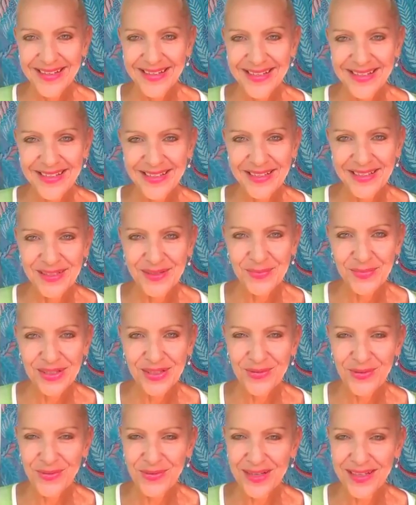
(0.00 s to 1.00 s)
But
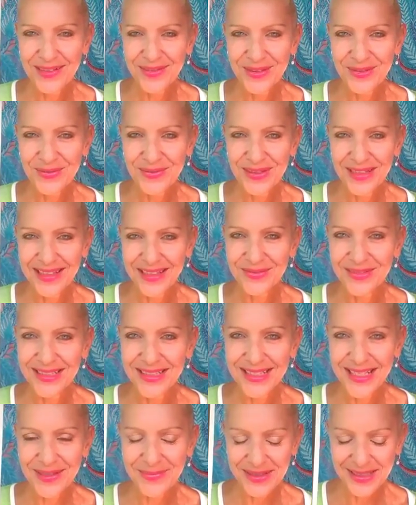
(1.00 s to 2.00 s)
if you are looking for love,
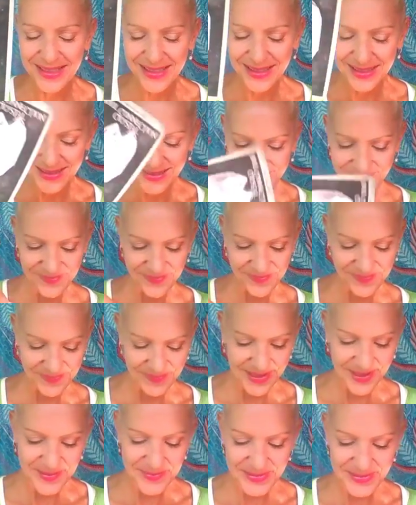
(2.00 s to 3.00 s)
it's coming in,
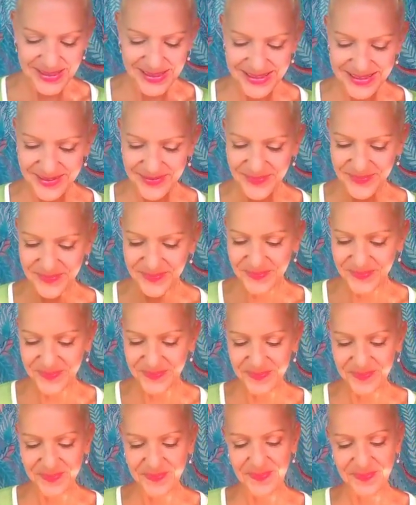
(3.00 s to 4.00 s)
coming in.
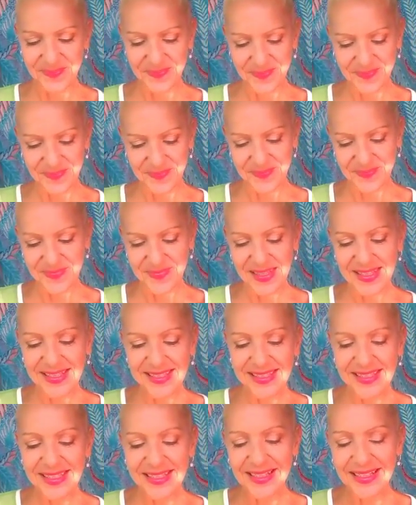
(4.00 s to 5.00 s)

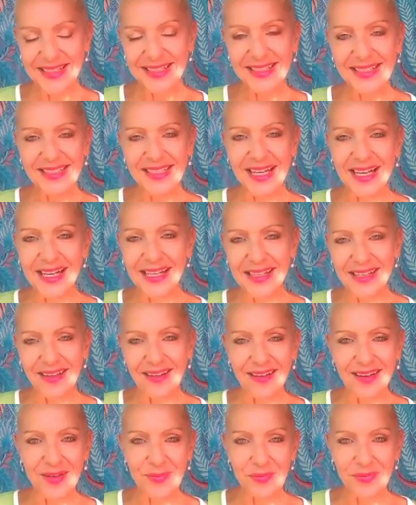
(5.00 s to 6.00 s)
It's sitting under
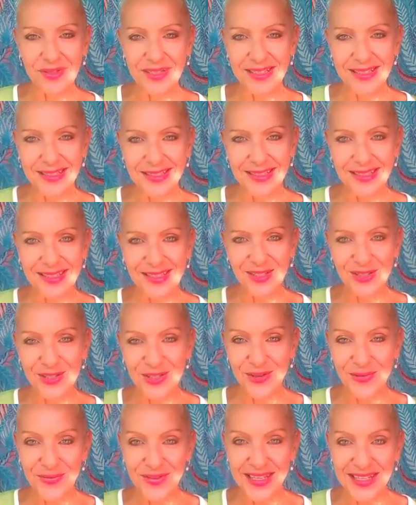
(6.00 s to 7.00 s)
Dana, High Priestess, so
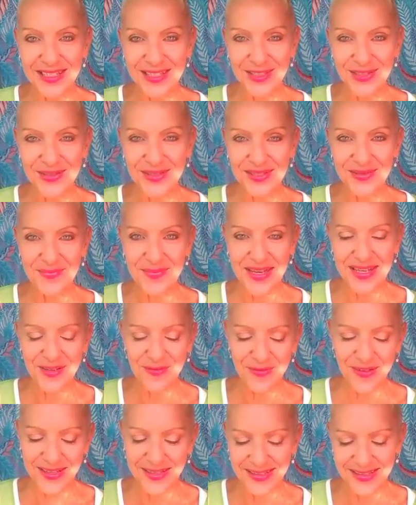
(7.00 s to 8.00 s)
don't forget to do some
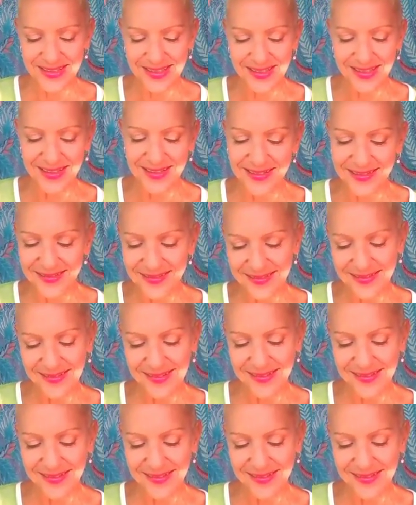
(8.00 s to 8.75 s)
manifesting, yeah?